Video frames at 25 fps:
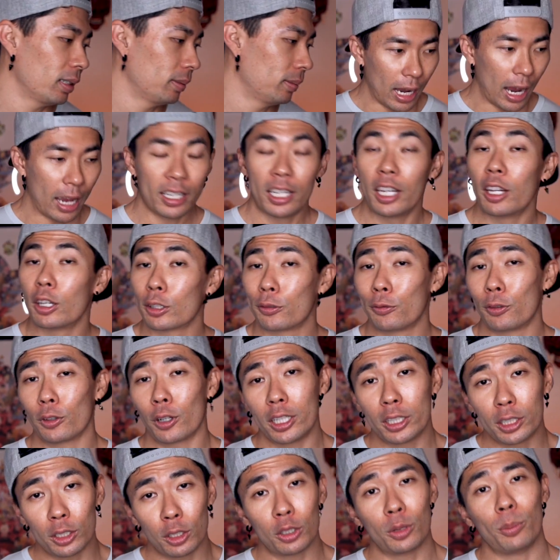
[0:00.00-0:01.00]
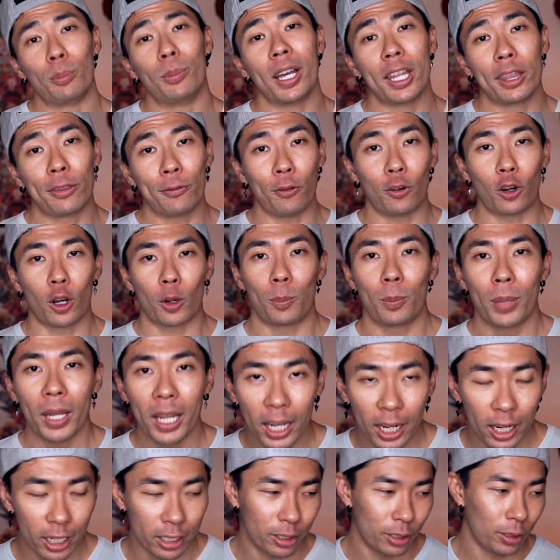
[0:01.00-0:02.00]
And here's Florencio's month 4
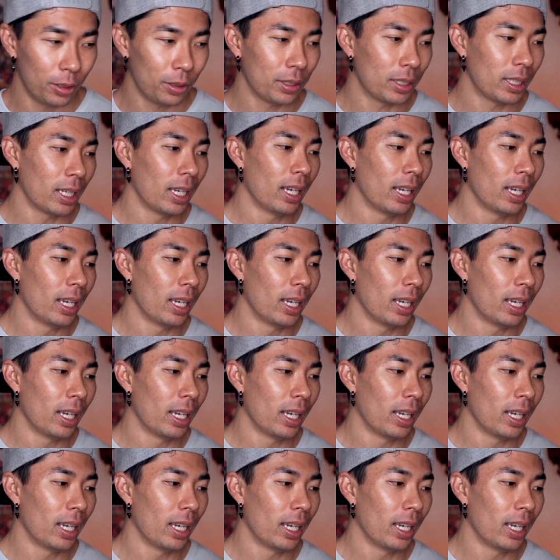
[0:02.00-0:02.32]
pictures.